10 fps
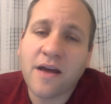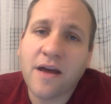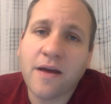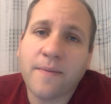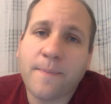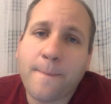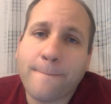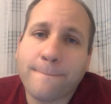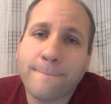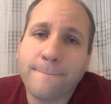
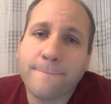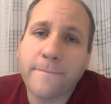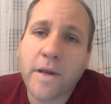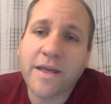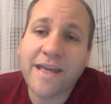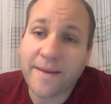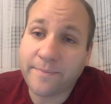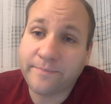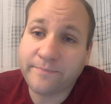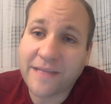But yeah,
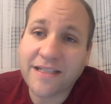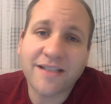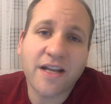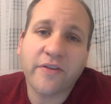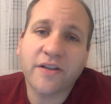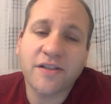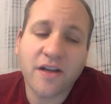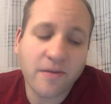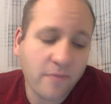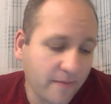that's just another
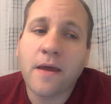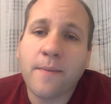concern of mine.